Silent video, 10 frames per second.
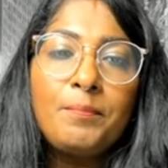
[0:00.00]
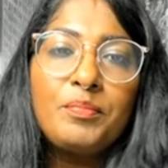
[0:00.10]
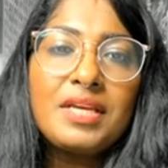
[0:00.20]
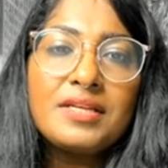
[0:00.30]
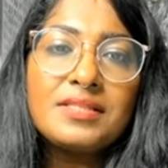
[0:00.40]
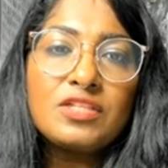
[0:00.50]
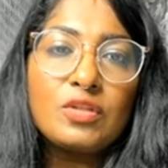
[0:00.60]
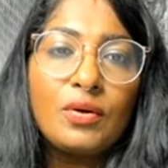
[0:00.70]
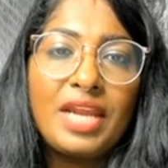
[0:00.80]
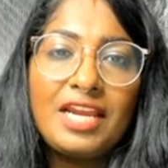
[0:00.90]
because this
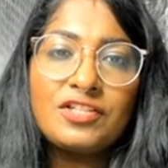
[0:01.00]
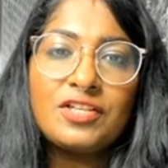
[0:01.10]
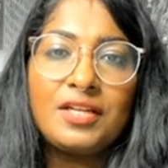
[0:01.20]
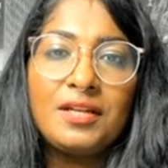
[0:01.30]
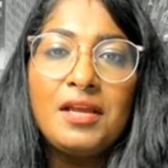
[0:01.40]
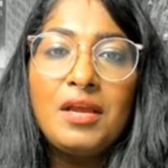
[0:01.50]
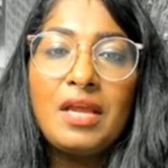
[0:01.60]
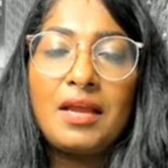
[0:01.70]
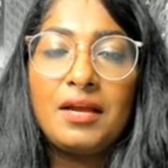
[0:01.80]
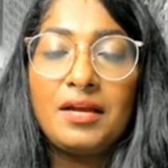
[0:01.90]
location,
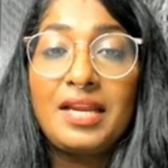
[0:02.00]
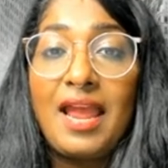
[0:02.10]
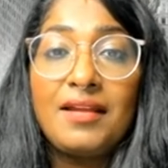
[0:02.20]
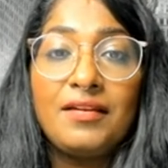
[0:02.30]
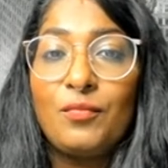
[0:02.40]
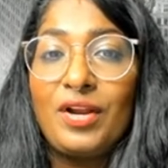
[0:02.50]
again,